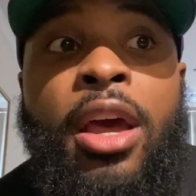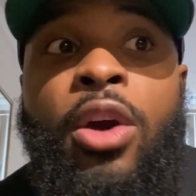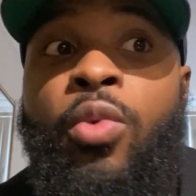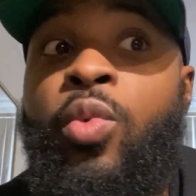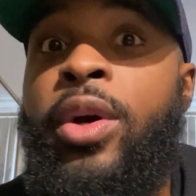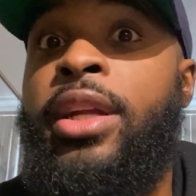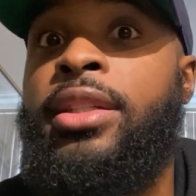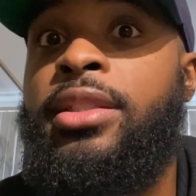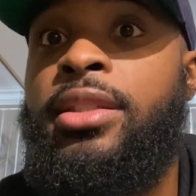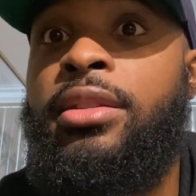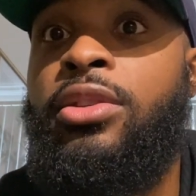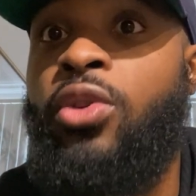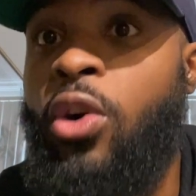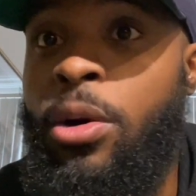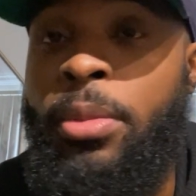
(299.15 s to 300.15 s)
which
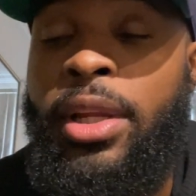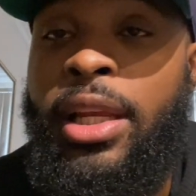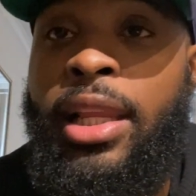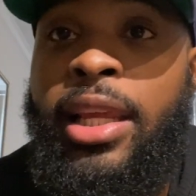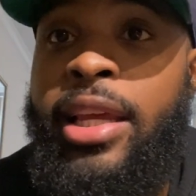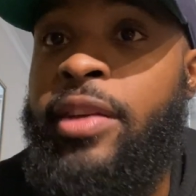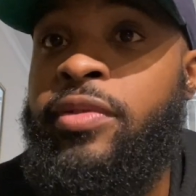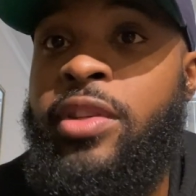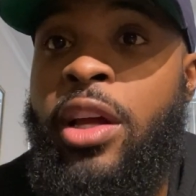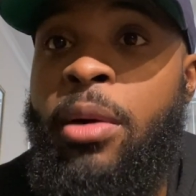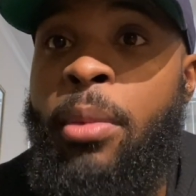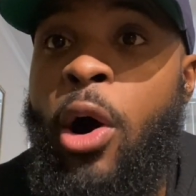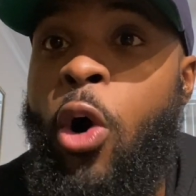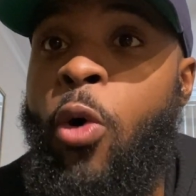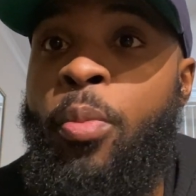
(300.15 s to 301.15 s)
normally leaves
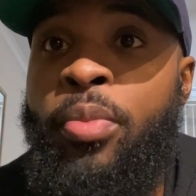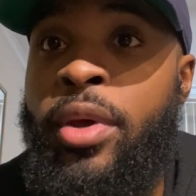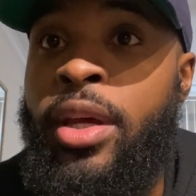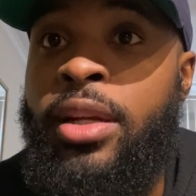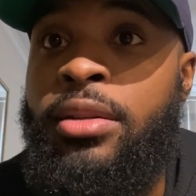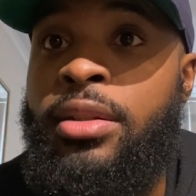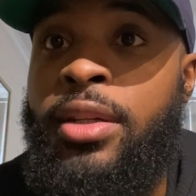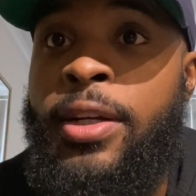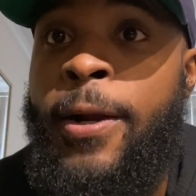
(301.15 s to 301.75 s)
them open